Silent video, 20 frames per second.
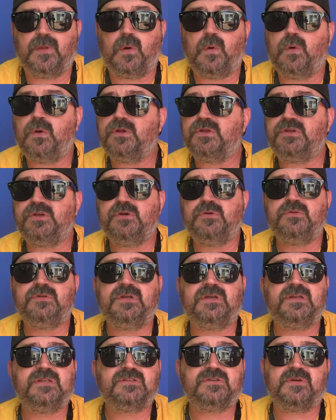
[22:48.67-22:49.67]
or
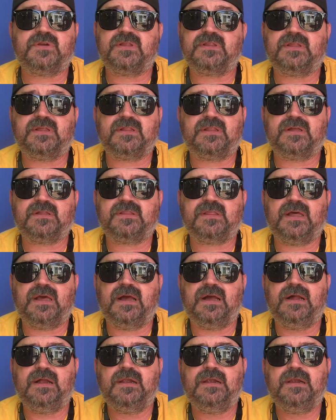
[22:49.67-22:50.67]
unions or anything like that.